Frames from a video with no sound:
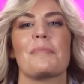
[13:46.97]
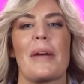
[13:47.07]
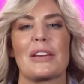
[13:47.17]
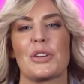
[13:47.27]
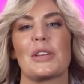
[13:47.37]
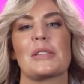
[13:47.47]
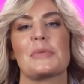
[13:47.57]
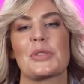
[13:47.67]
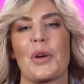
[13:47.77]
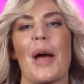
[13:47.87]
Make sure you
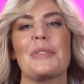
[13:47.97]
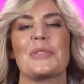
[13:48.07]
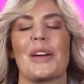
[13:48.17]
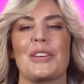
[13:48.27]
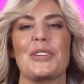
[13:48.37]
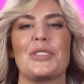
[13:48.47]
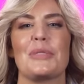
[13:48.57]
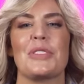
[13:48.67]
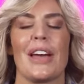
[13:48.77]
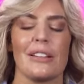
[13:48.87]
subscribe to our
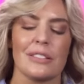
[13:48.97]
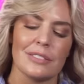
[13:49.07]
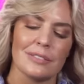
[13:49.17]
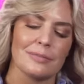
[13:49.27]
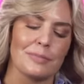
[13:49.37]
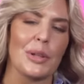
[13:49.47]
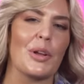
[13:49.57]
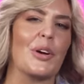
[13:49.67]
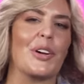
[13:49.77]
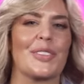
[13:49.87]
YouTube channel
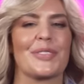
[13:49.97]
below.